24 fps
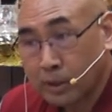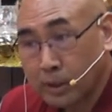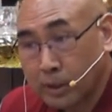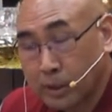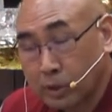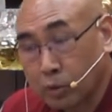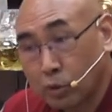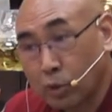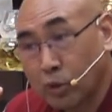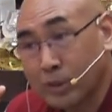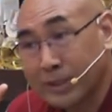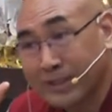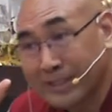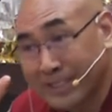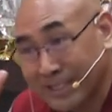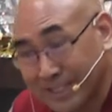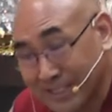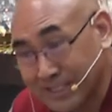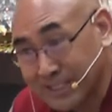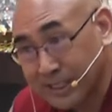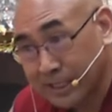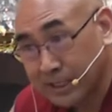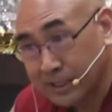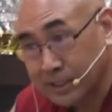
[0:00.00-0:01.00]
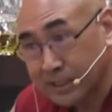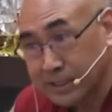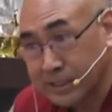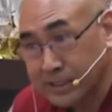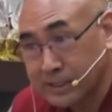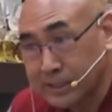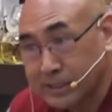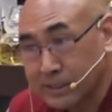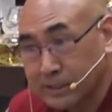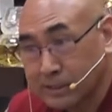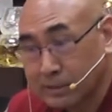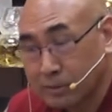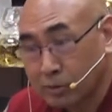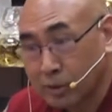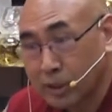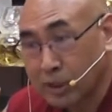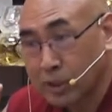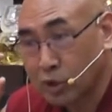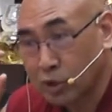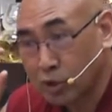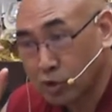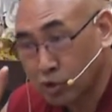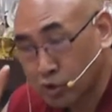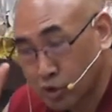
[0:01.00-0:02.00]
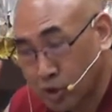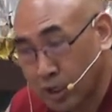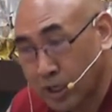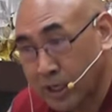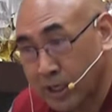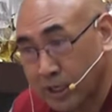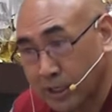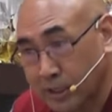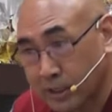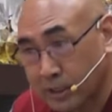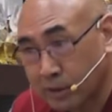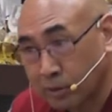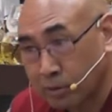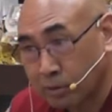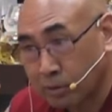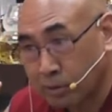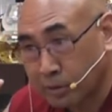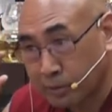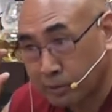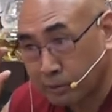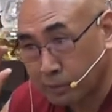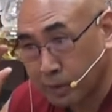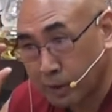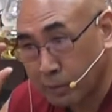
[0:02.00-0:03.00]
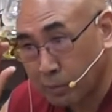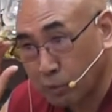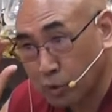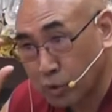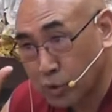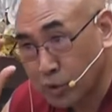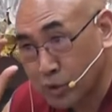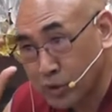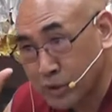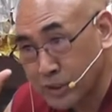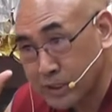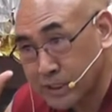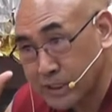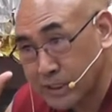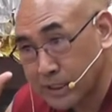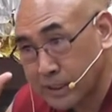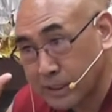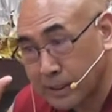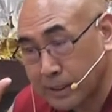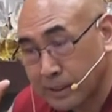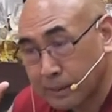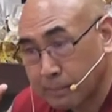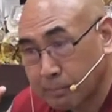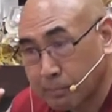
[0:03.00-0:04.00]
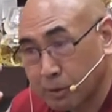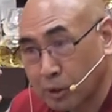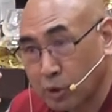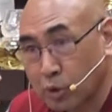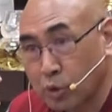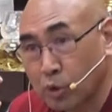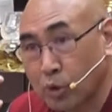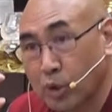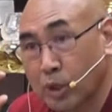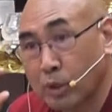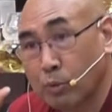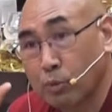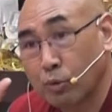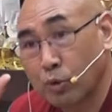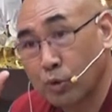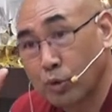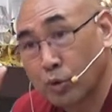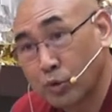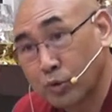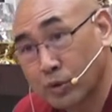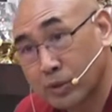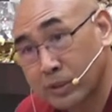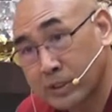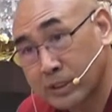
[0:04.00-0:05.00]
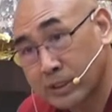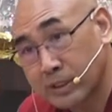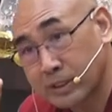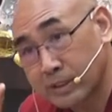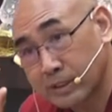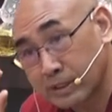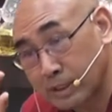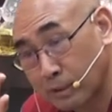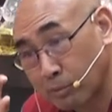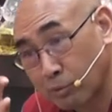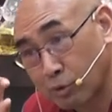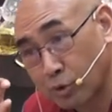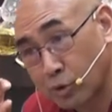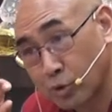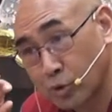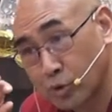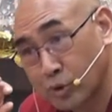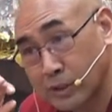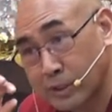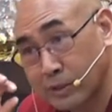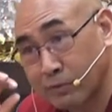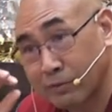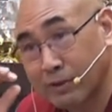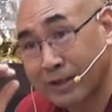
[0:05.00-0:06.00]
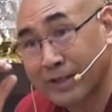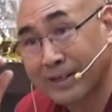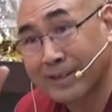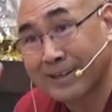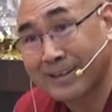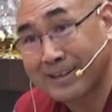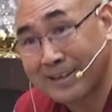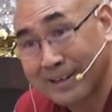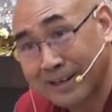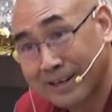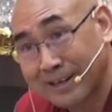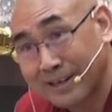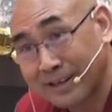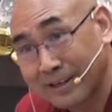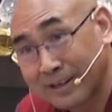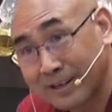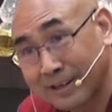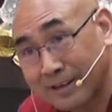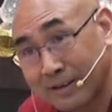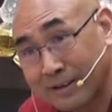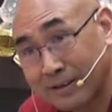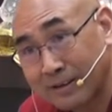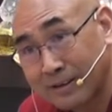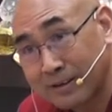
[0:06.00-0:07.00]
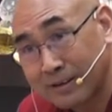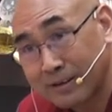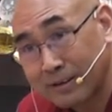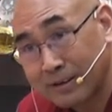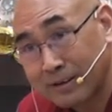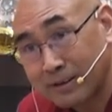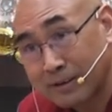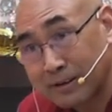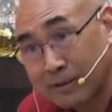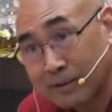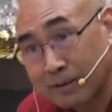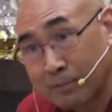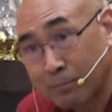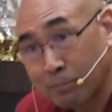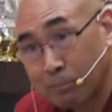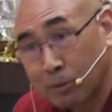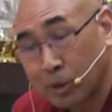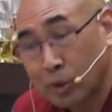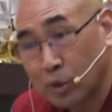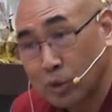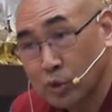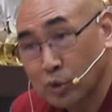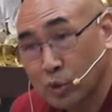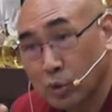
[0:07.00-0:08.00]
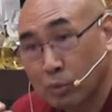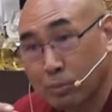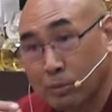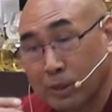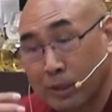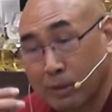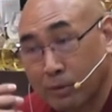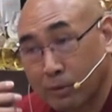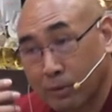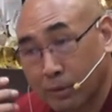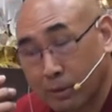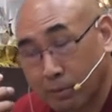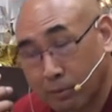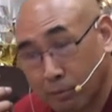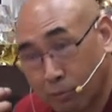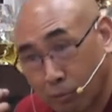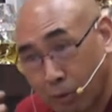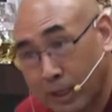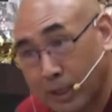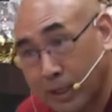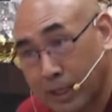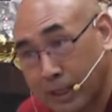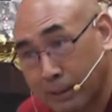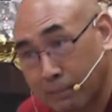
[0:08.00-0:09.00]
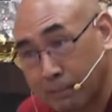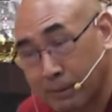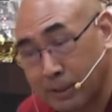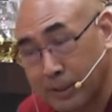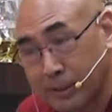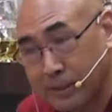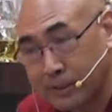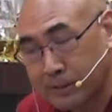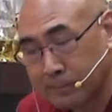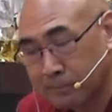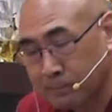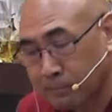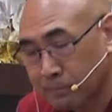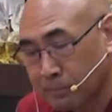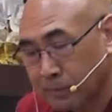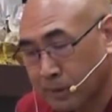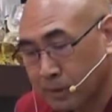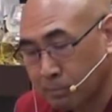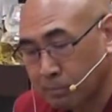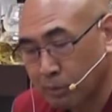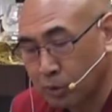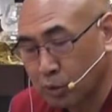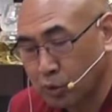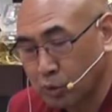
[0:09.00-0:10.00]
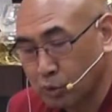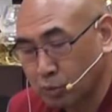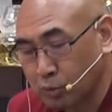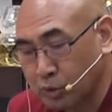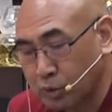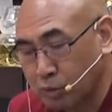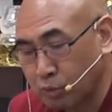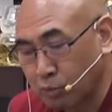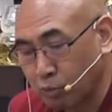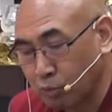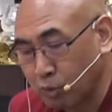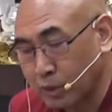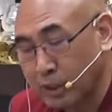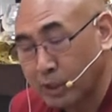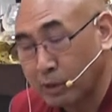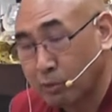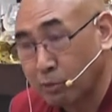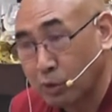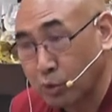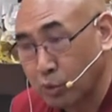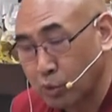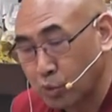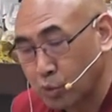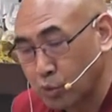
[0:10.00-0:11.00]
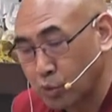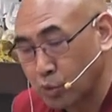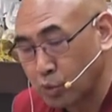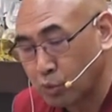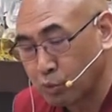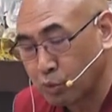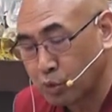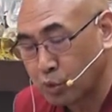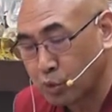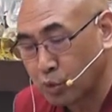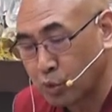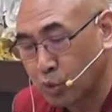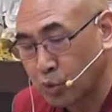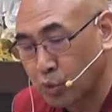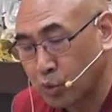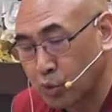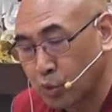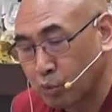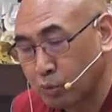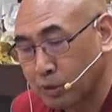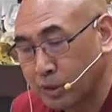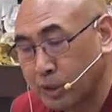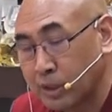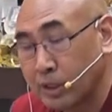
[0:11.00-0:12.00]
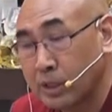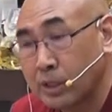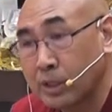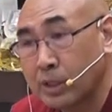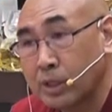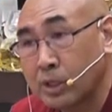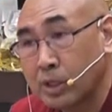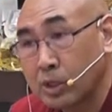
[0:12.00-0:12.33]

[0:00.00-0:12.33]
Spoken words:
Not that darkness, not that dark, you know, you're able to see, but not able to see very clearly. Because of the one habit, Because we do whatever you do, we don't do with a